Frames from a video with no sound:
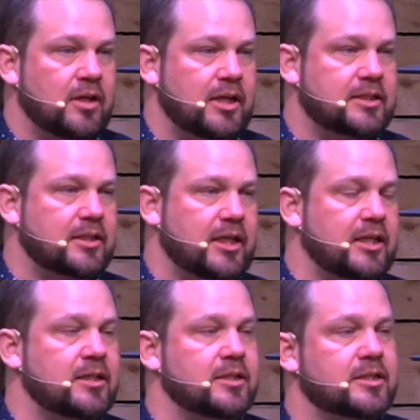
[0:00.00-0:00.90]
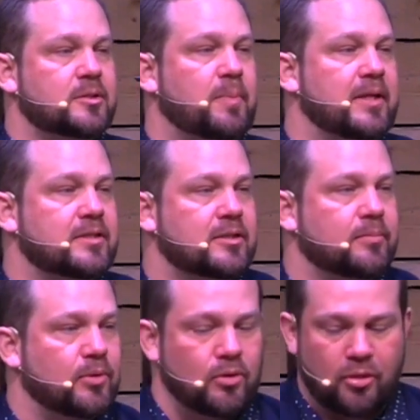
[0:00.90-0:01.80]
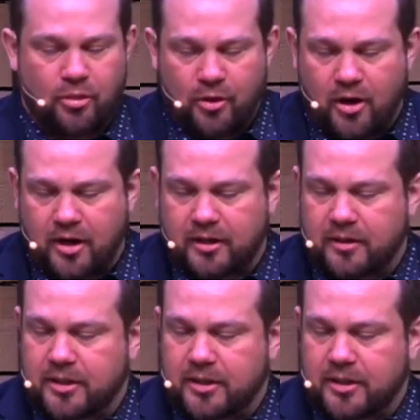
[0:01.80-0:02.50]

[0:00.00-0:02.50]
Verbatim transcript: It's an indispensable thought